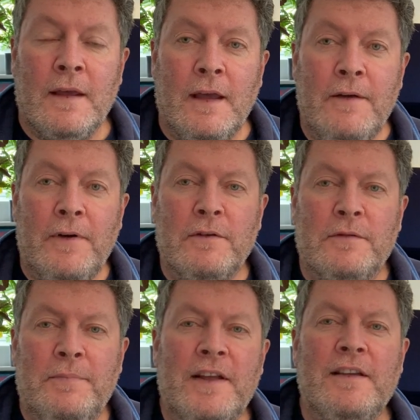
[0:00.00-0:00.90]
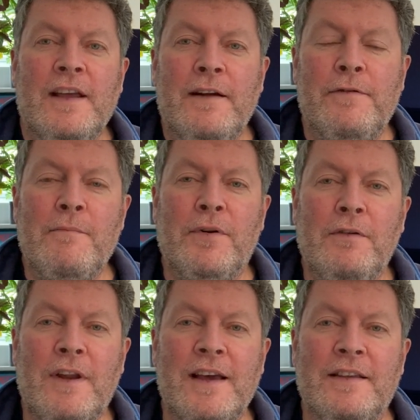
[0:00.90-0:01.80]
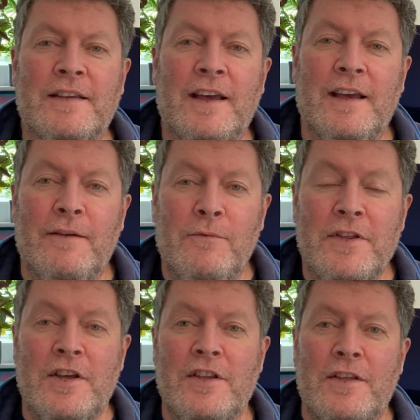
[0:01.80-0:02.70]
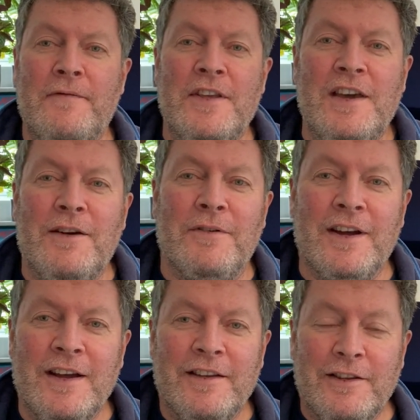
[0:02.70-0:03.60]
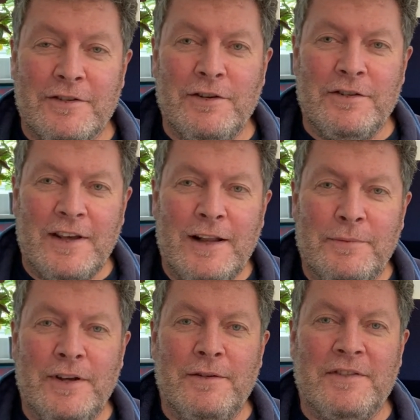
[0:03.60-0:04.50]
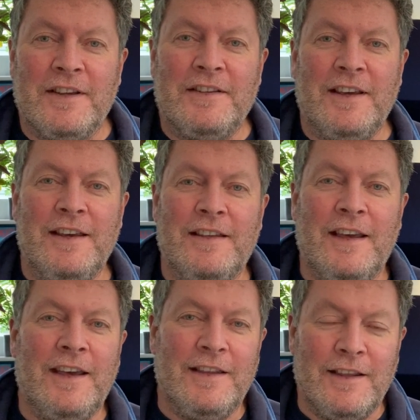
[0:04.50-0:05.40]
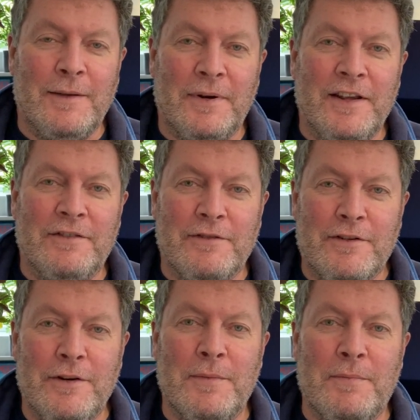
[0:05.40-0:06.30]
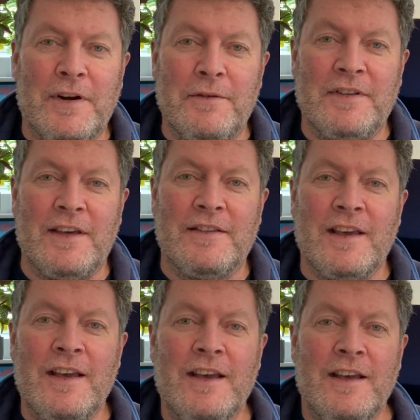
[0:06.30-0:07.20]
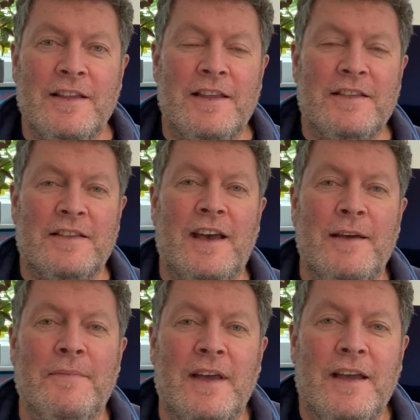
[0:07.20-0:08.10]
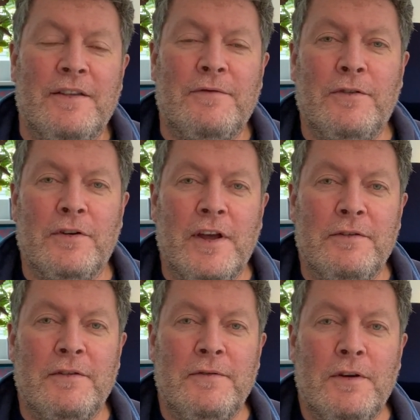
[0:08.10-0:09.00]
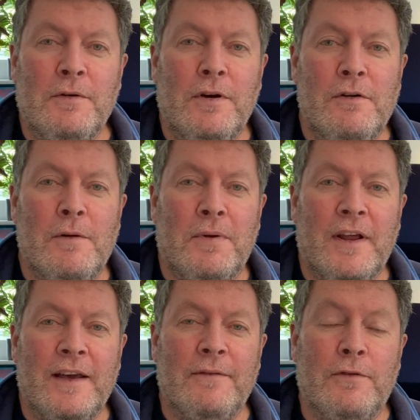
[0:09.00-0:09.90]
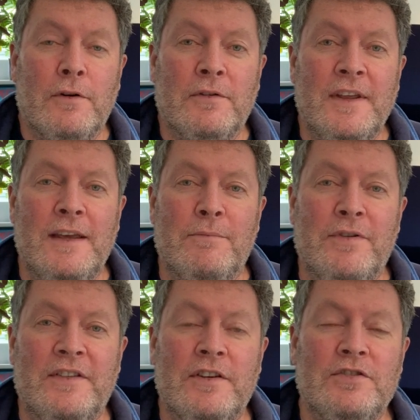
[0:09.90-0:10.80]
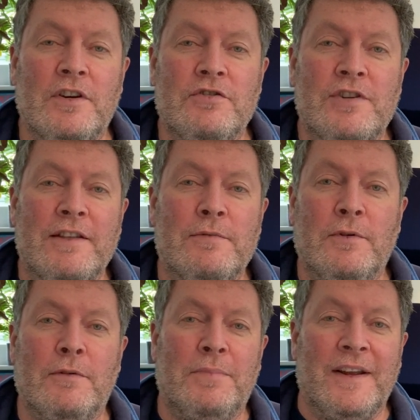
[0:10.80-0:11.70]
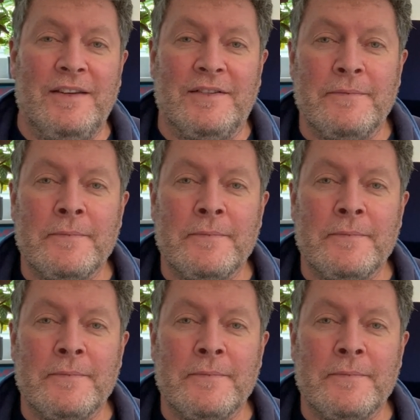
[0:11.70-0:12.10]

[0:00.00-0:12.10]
Hey folks, Brendan here from Bluelight with another video that's going to help you succeed in the police recruitment process. This time it's for those of you who are applying for the British Transport Police,